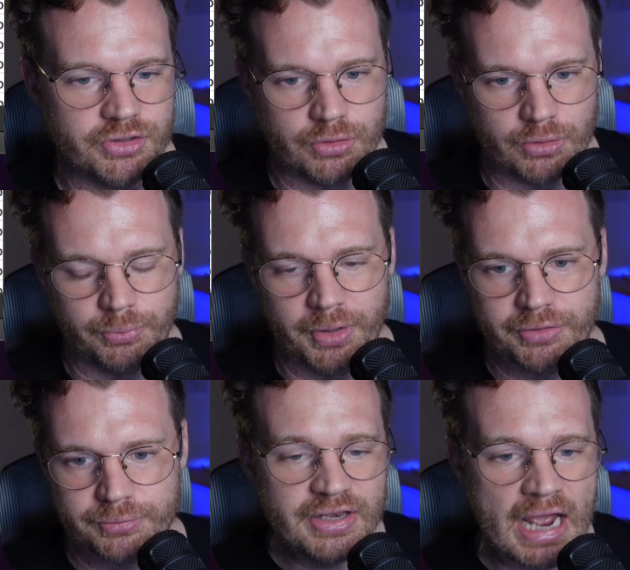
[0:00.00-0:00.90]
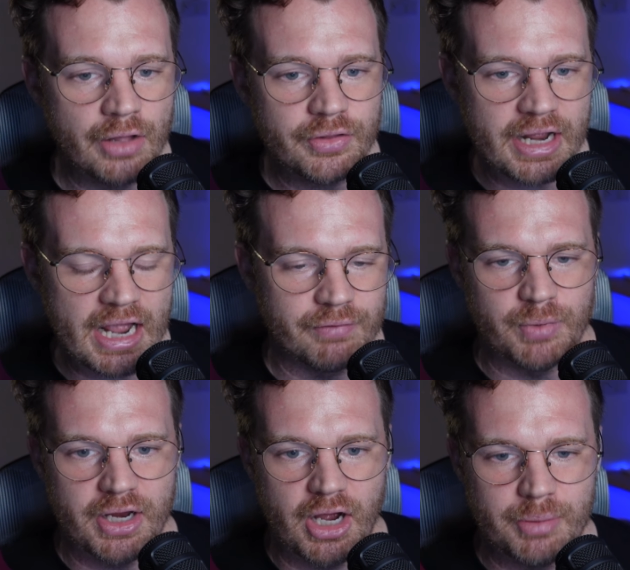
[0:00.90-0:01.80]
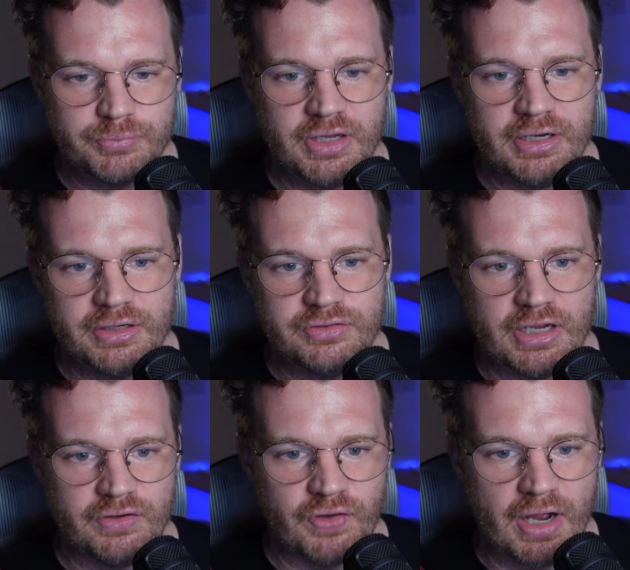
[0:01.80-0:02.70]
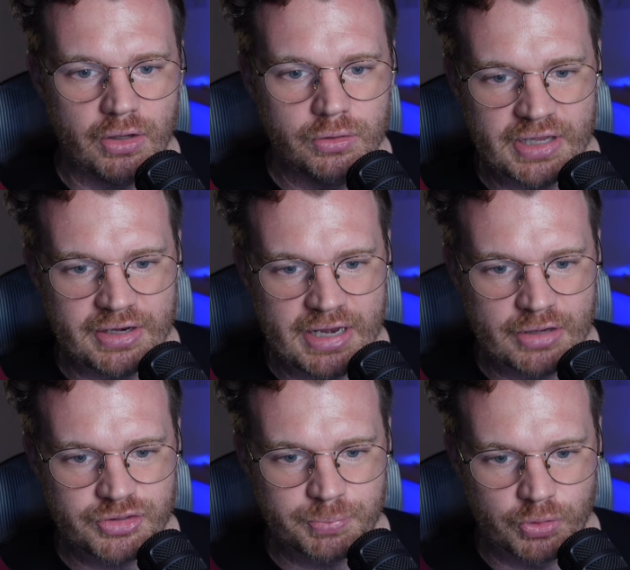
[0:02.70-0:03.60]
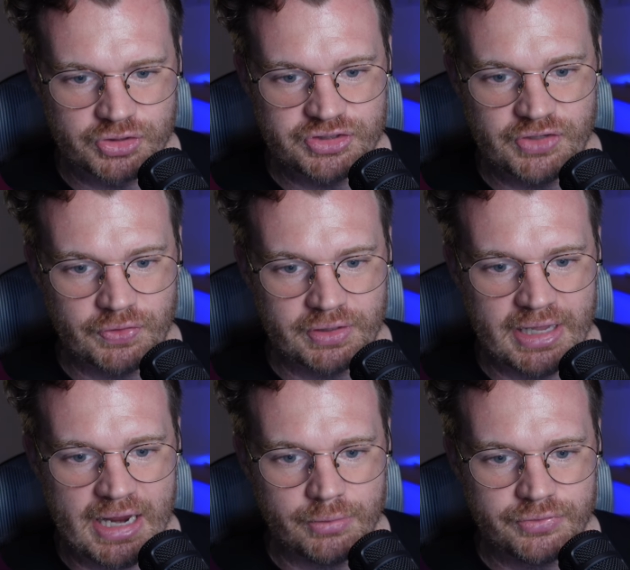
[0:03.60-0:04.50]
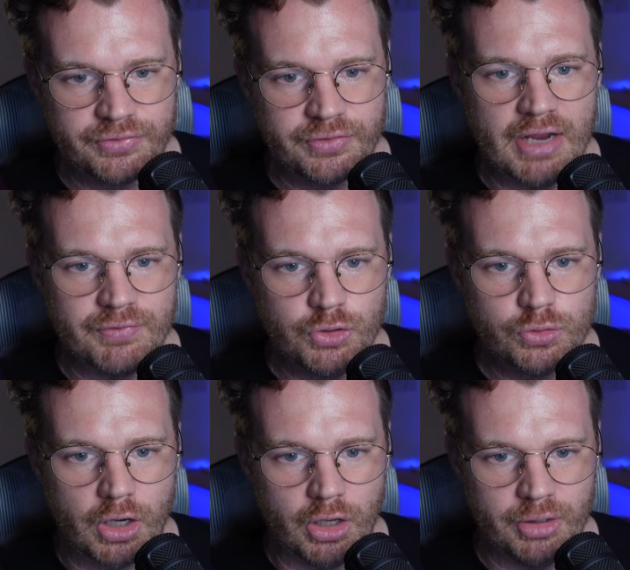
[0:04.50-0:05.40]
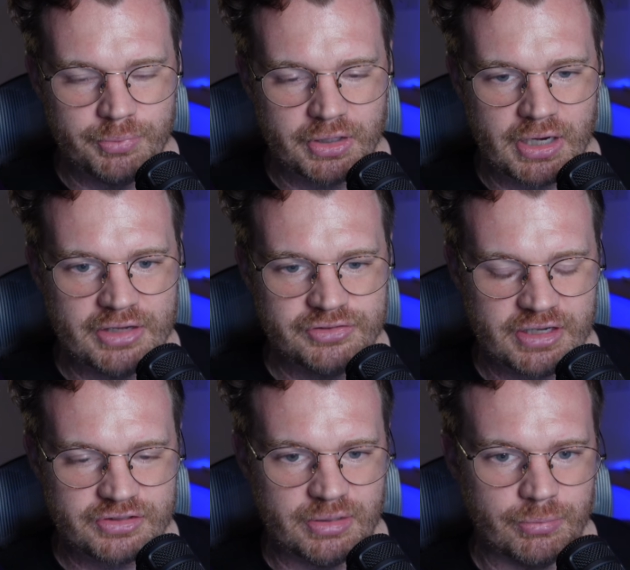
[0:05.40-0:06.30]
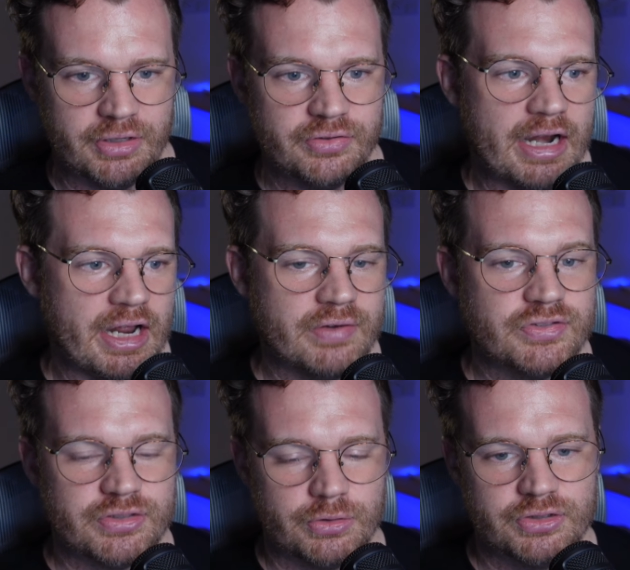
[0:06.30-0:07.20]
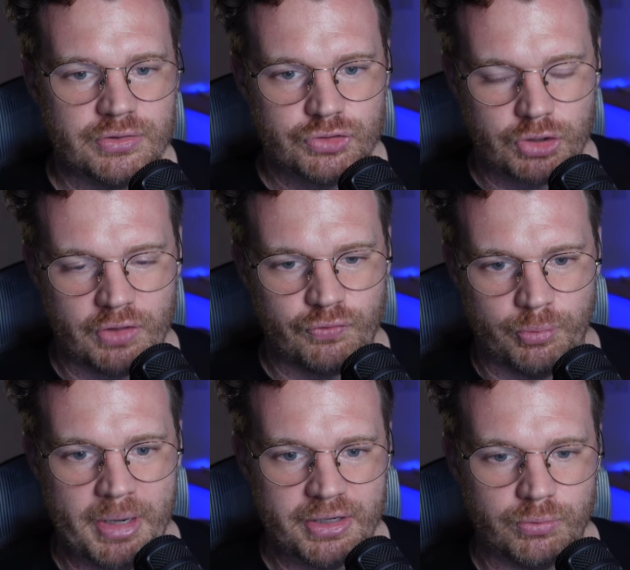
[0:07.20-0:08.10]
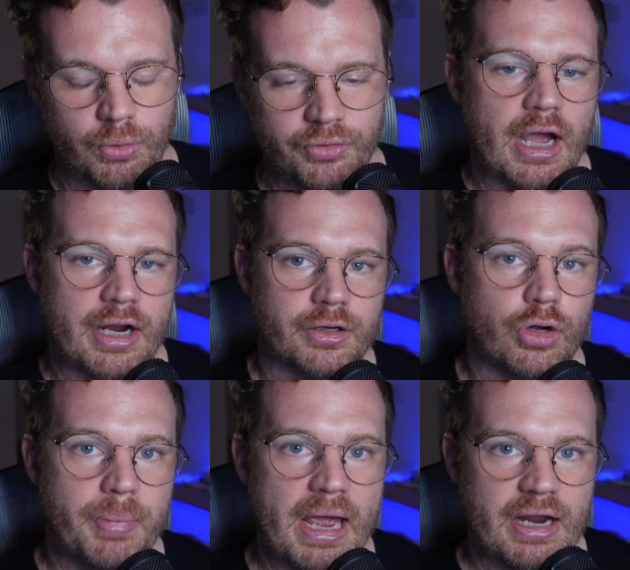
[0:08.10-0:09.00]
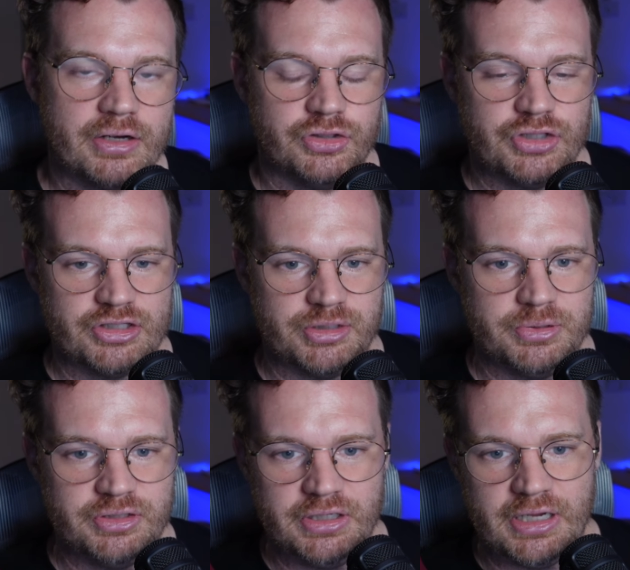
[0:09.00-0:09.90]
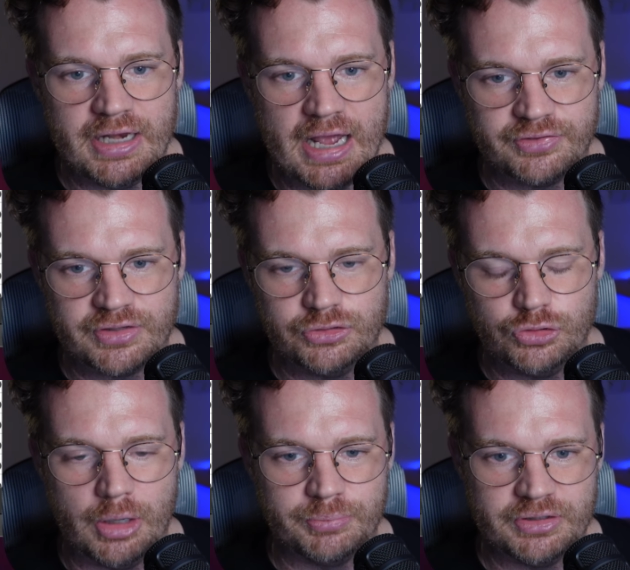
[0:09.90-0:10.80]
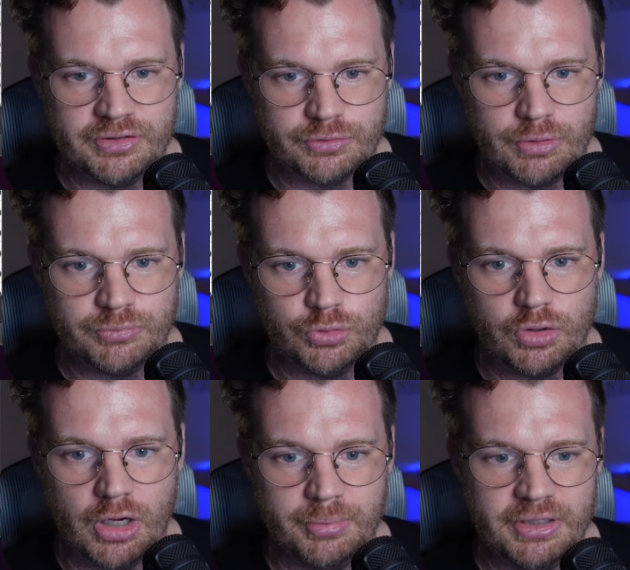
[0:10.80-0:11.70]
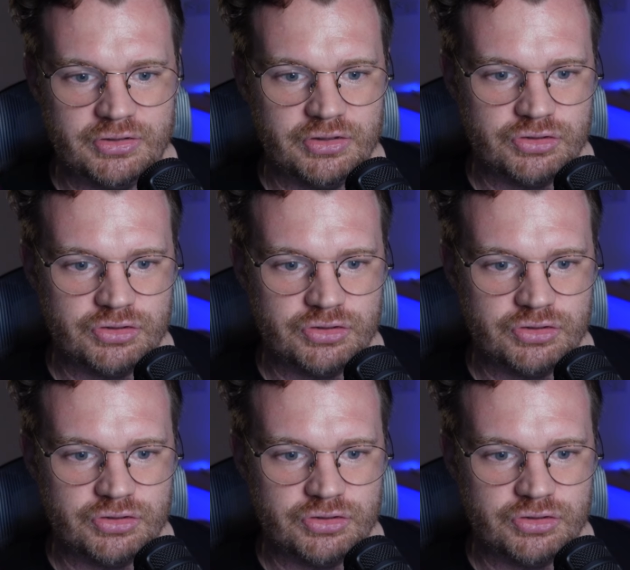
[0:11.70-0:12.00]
struggled with. Now that I have my updated data file, now it supports different layouts. I have a new column that has text summaries, and I have a series of chart formatting rules. I'm going to go back to ChatGPT and ask it to update the script to accommodate these